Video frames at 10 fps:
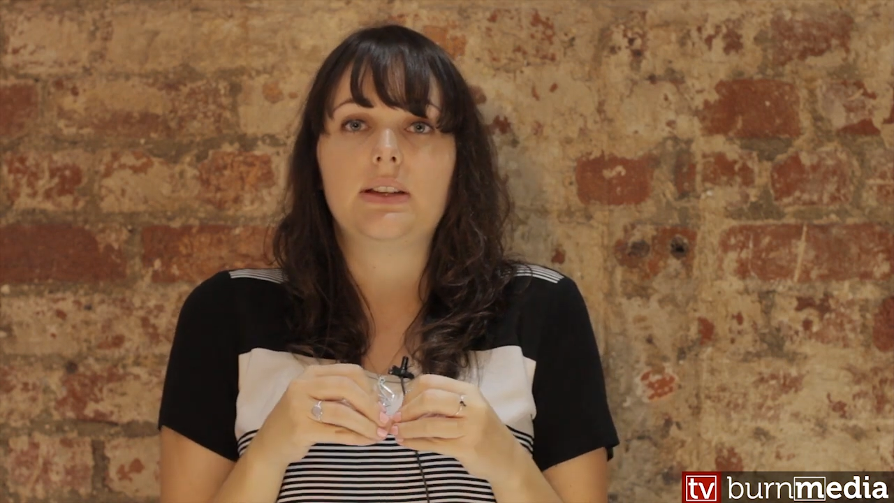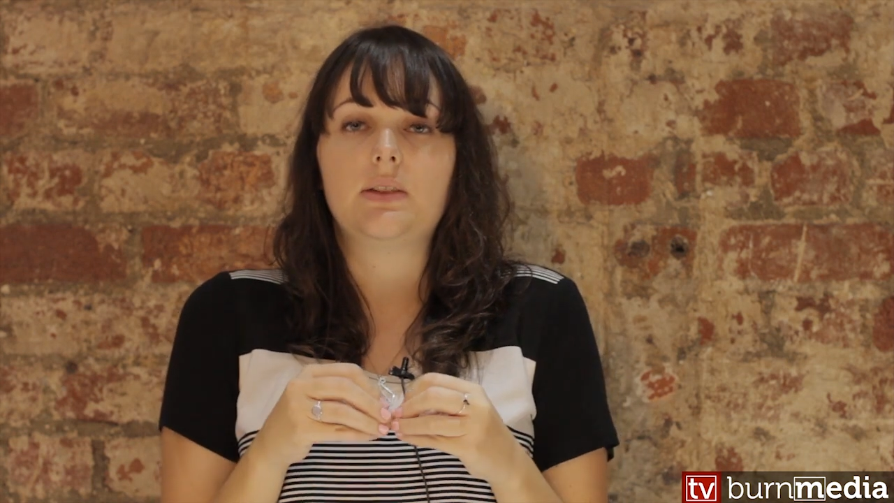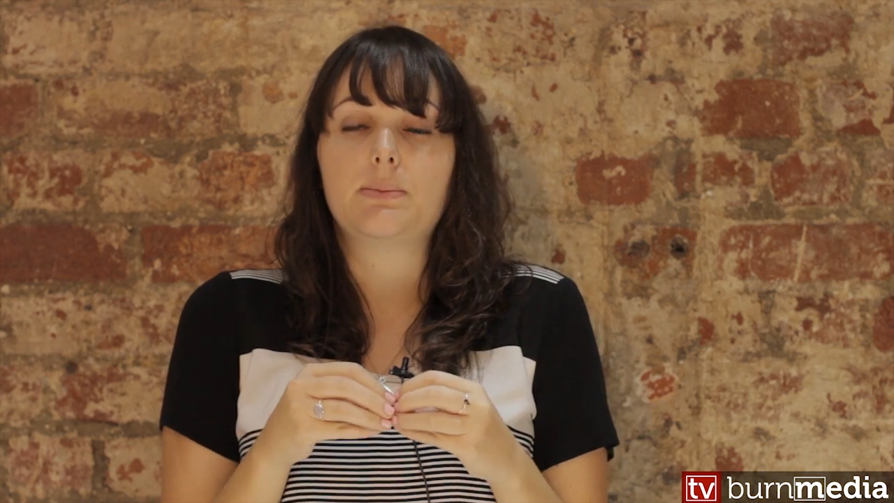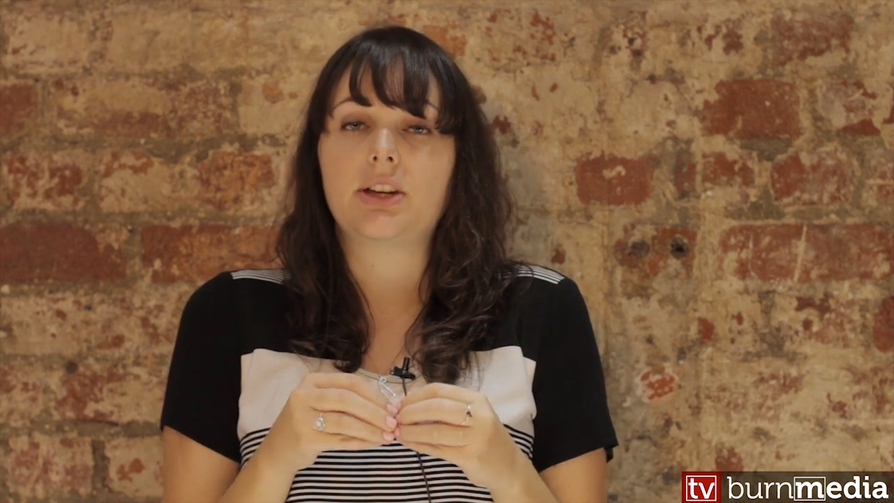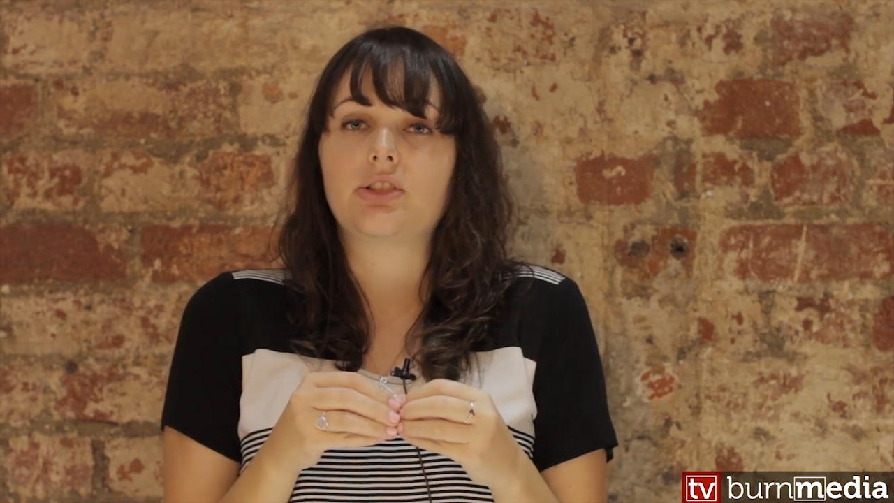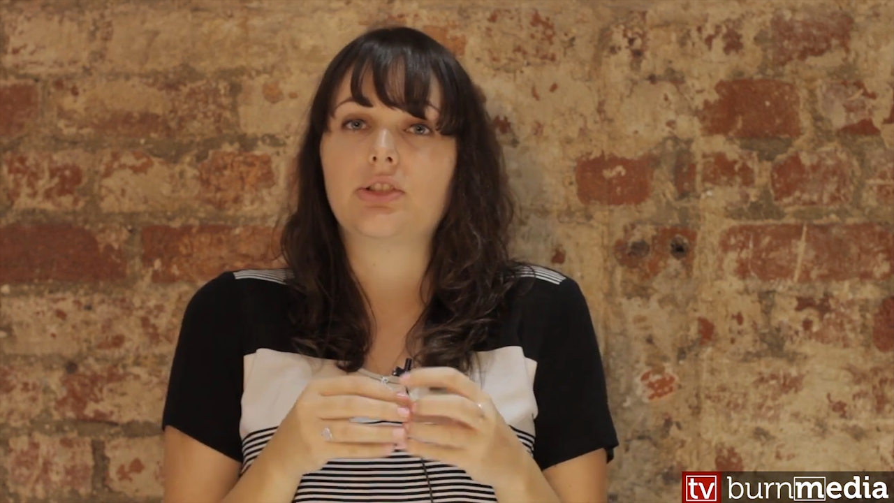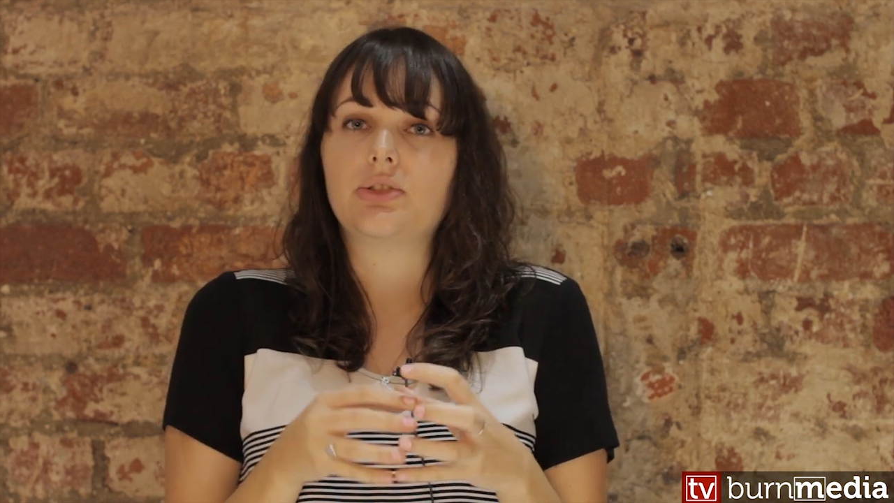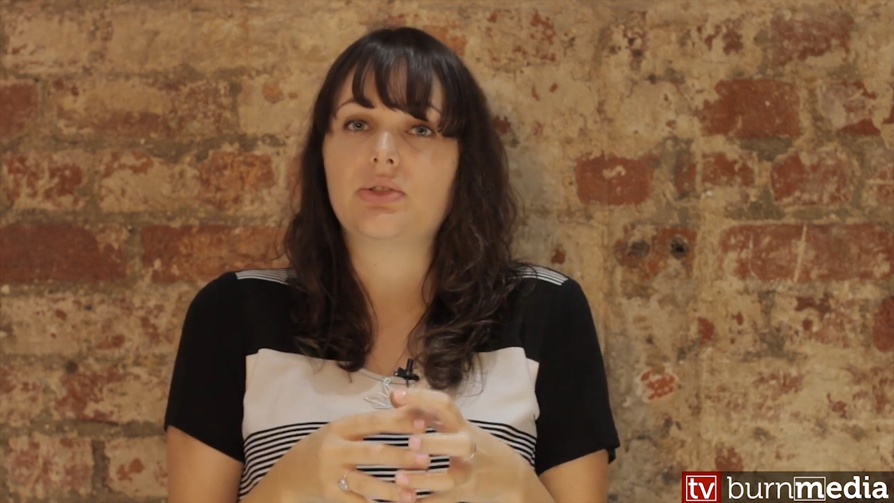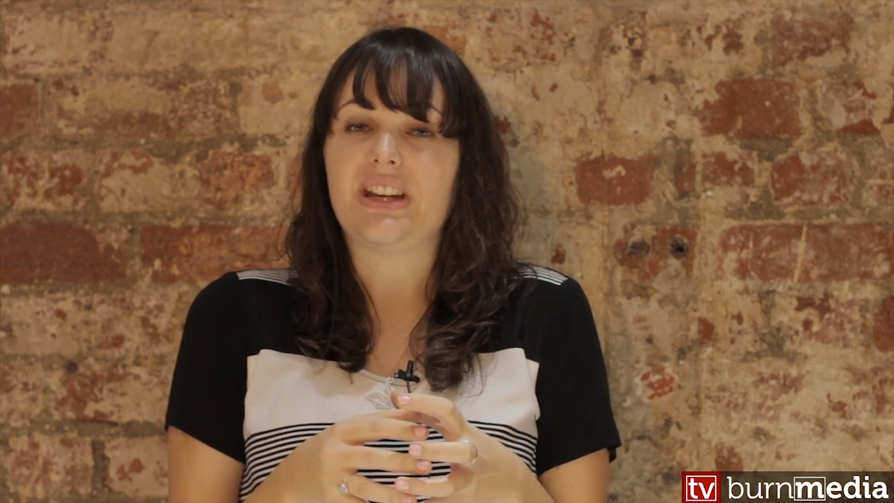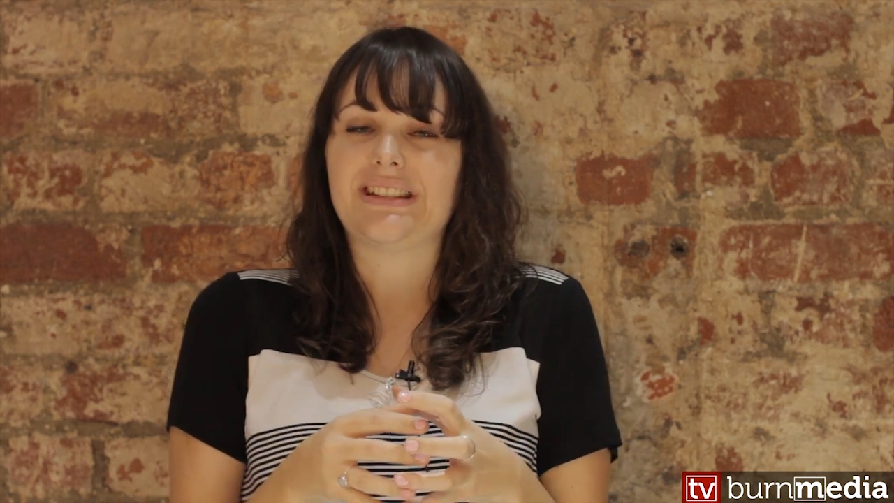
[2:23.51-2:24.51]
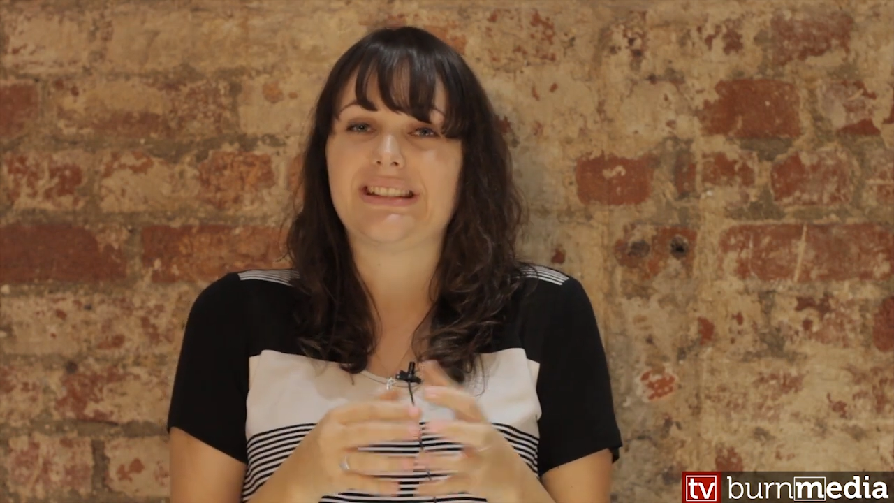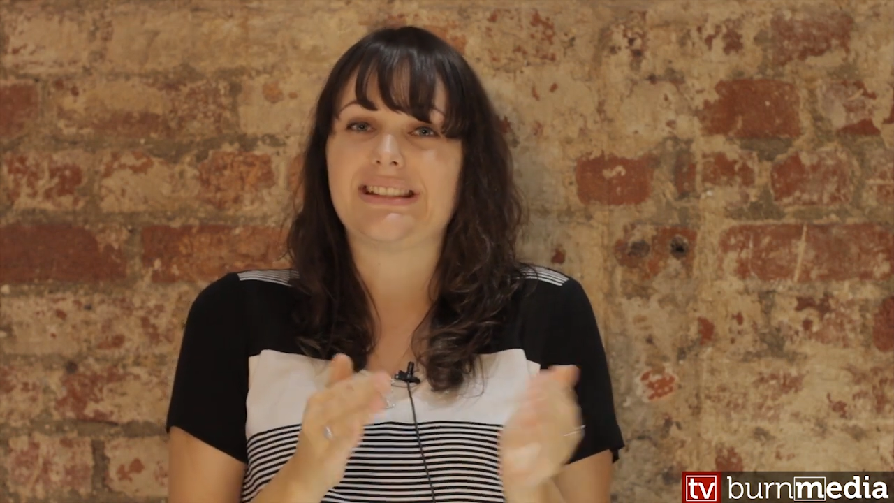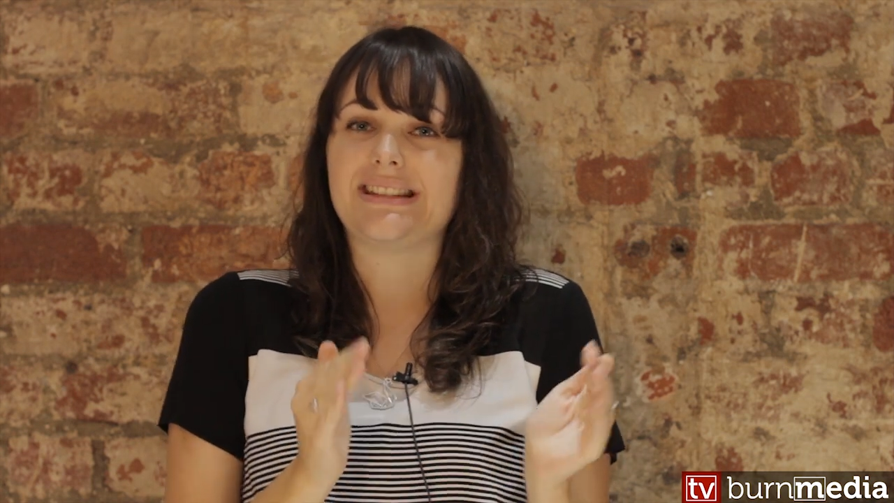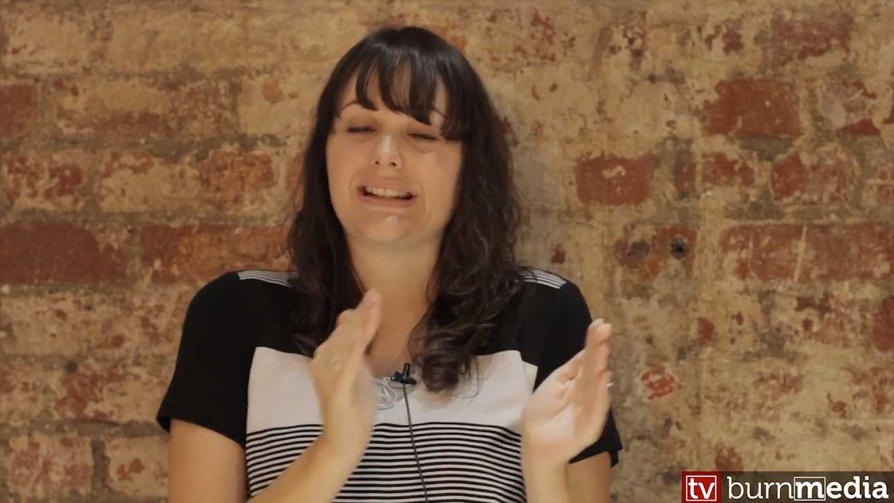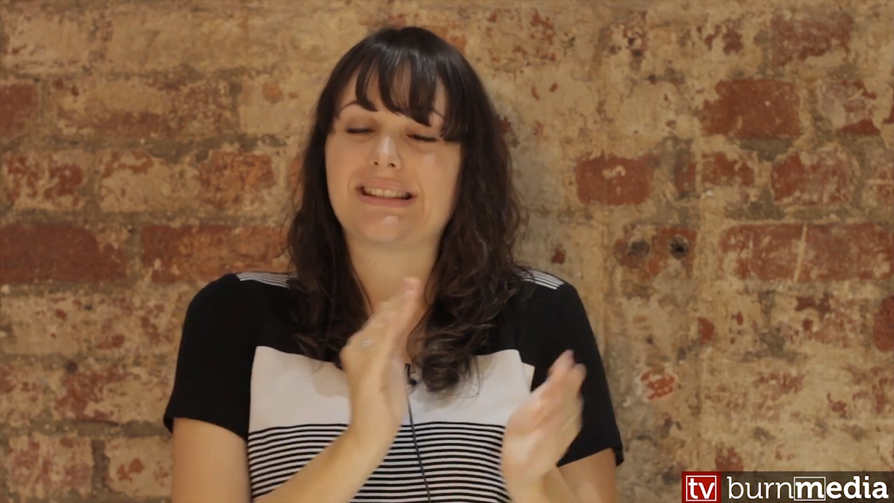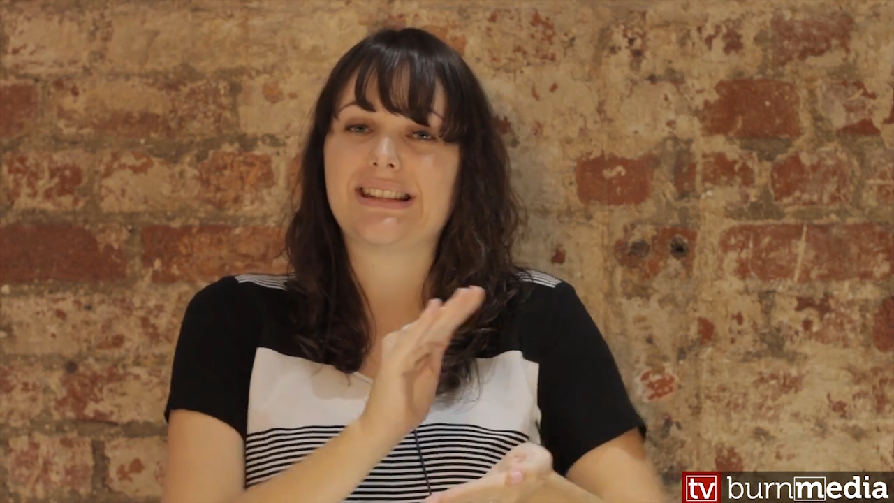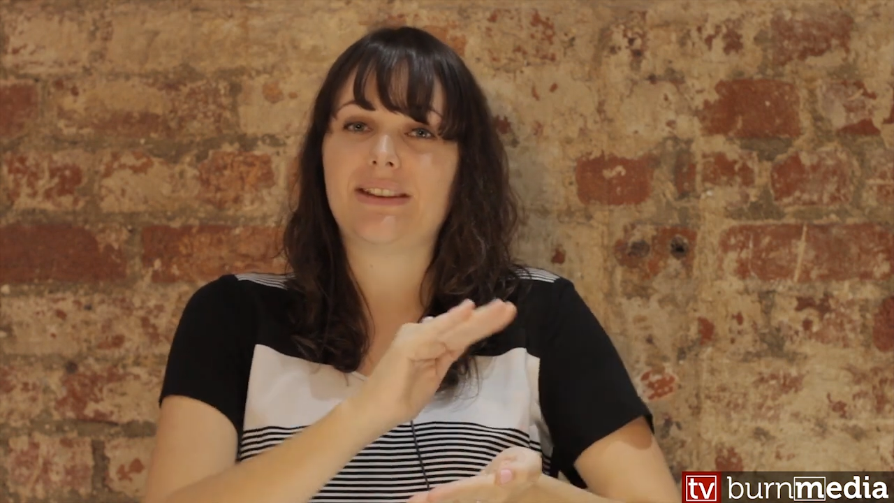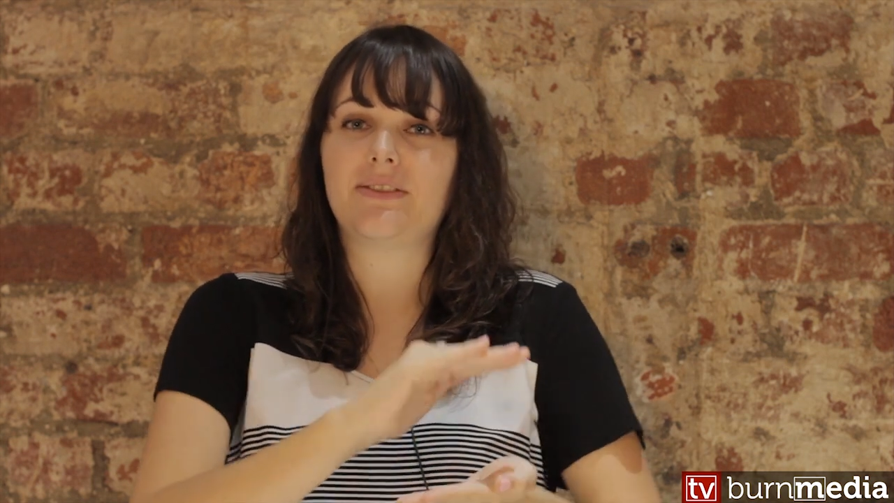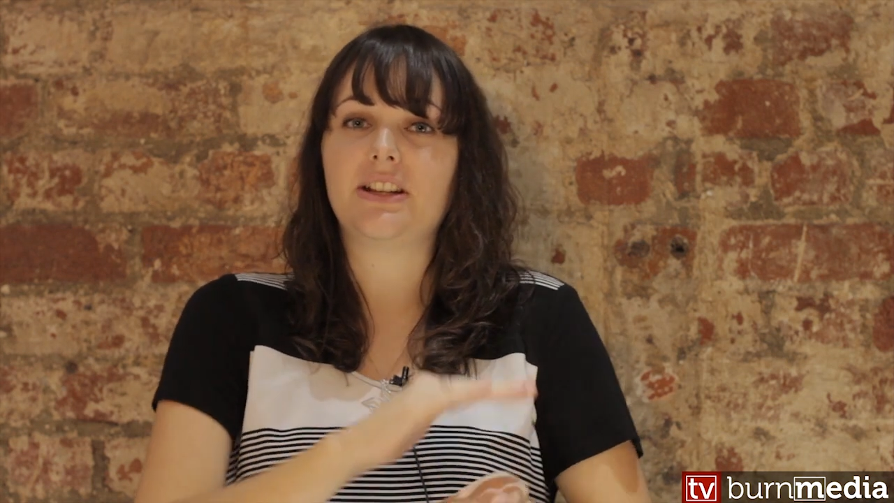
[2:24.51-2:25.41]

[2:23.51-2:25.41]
is to make sure that your data is now safe